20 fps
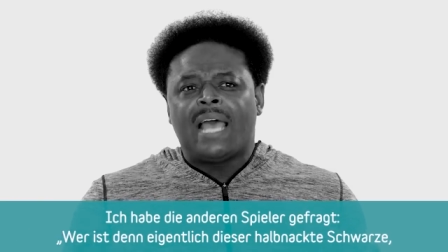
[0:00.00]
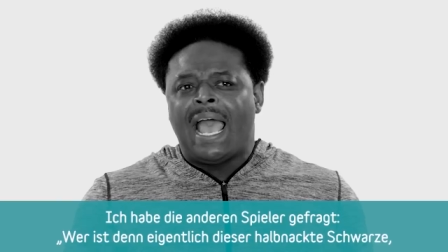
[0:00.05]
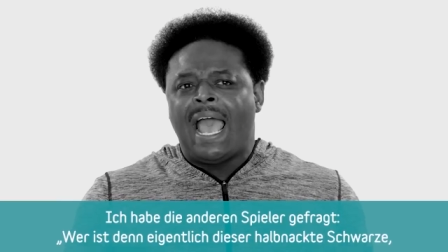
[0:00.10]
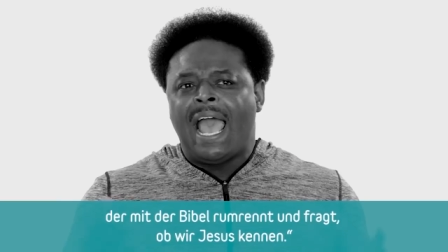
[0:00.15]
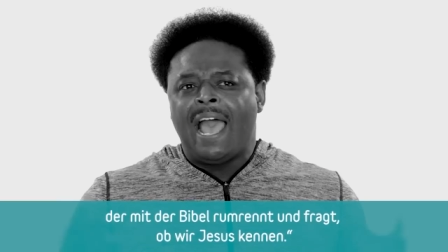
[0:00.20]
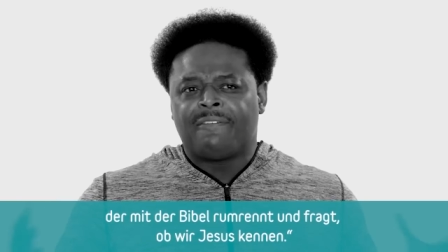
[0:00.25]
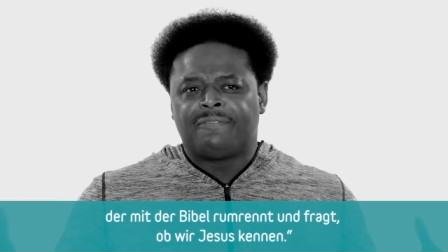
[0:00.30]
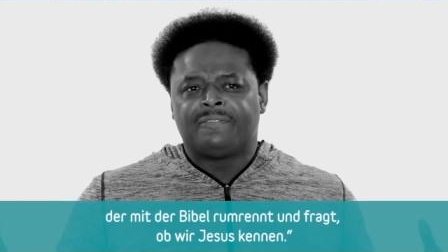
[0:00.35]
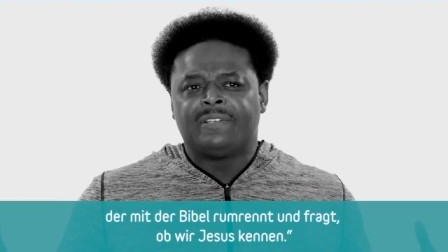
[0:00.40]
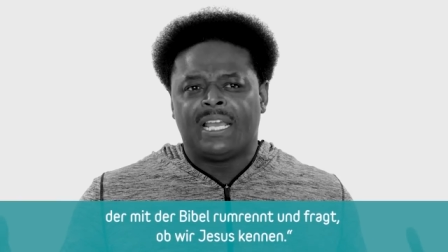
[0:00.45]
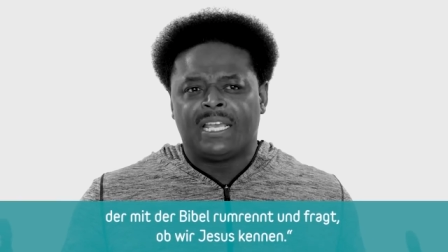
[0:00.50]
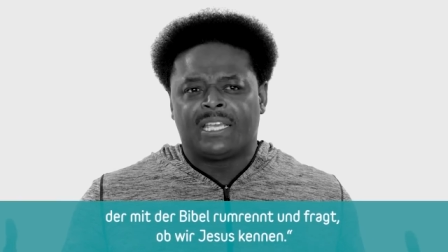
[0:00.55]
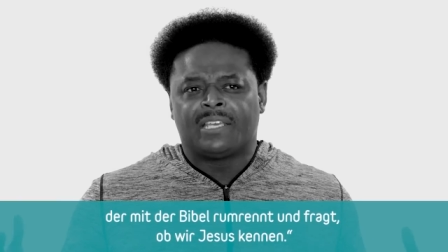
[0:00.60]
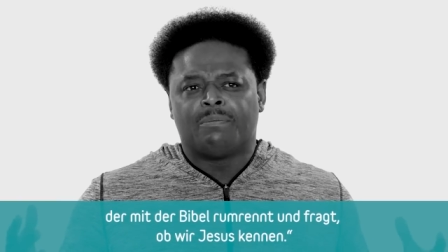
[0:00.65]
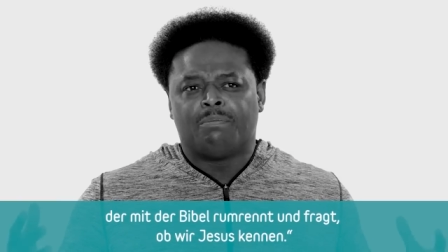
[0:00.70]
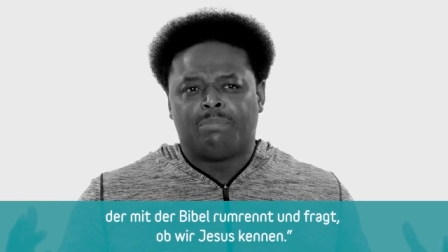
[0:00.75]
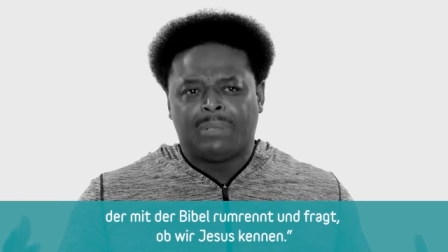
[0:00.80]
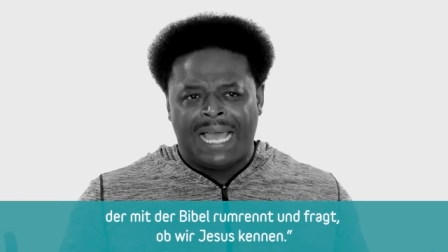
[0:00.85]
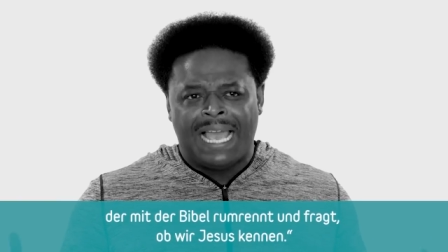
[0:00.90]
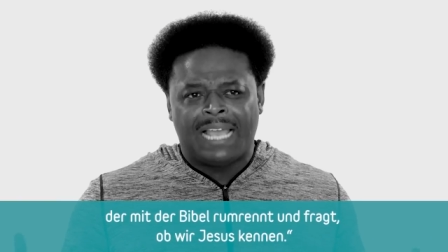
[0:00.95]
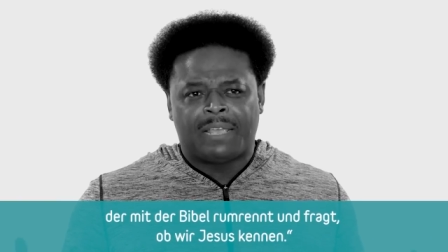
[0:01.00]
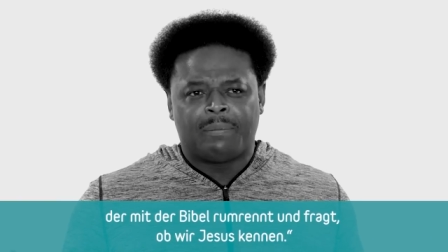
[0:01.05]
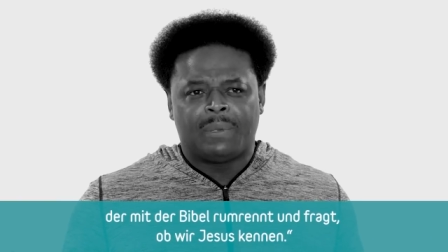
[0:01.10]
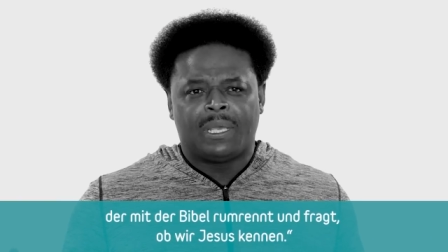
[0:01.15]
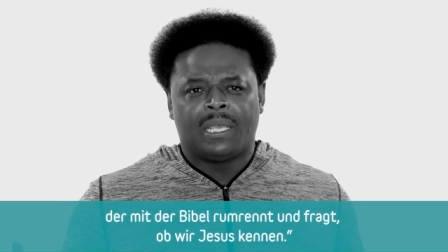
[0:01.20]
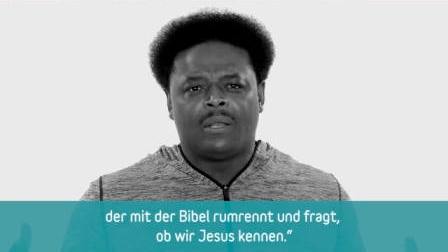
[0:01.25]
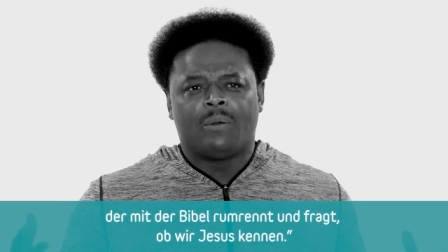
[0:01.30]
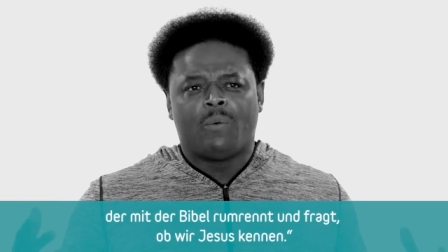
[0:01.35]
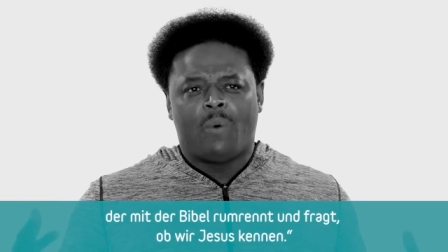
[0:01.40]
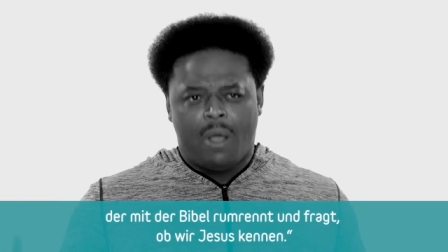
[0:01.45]
the half naked black
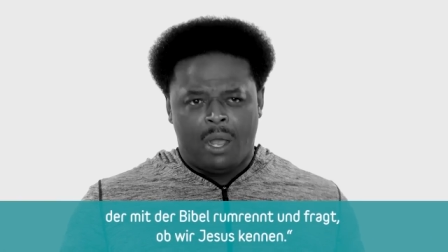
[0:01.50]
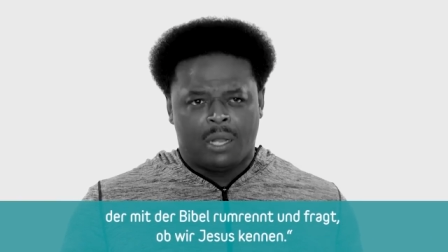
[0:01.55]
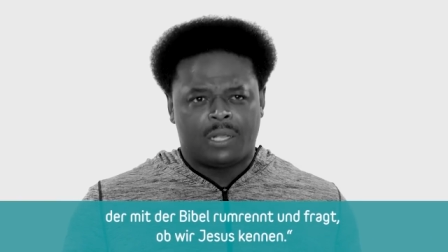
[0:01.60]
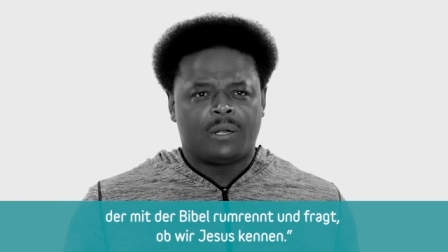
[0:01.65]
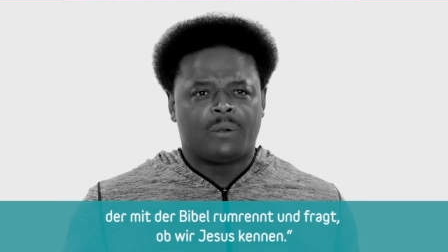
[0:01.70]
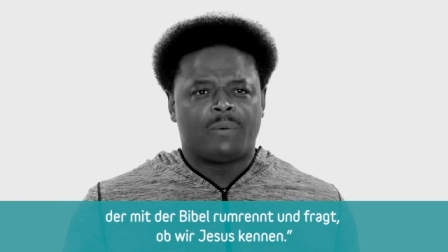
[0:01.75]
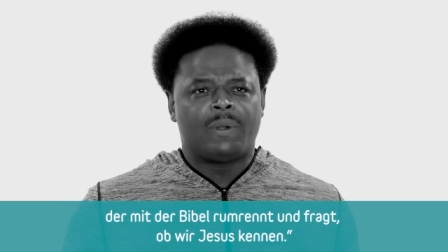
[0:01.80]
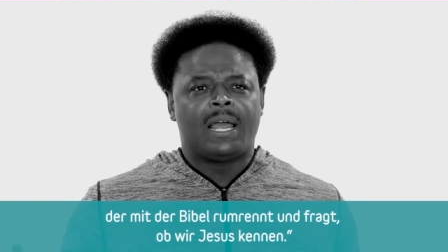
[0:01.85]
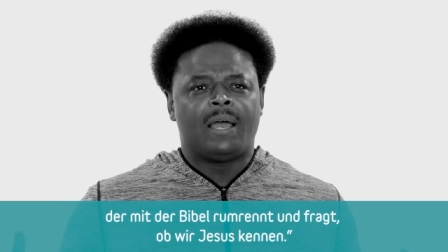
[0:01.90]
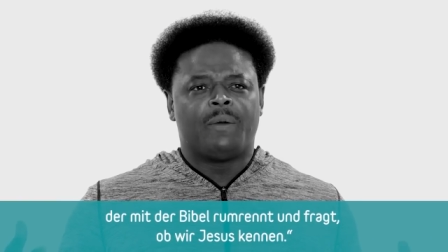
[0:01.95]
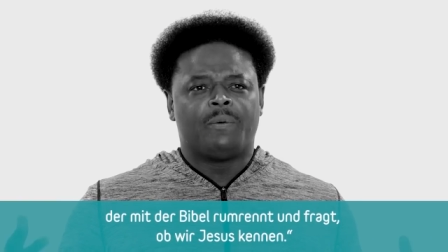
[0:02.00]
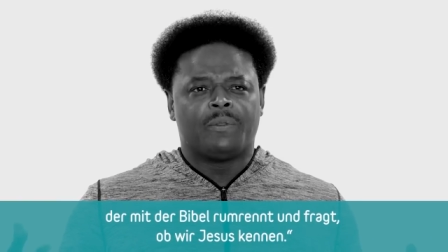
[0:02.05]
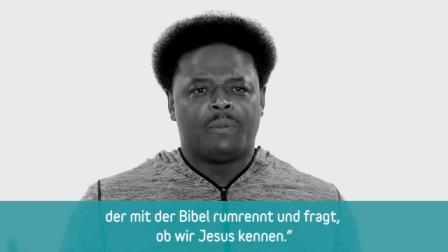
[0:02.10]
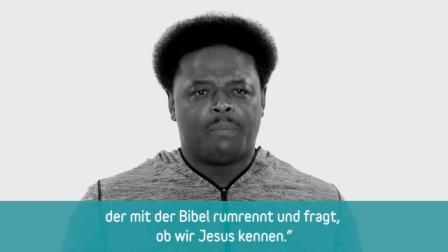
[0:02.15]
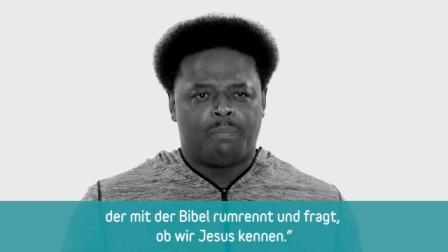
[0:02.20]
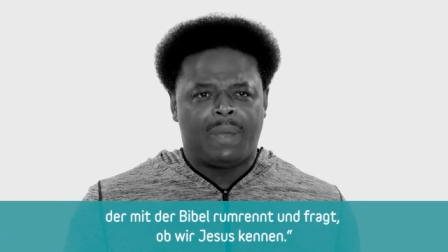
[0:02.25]
man walking around with a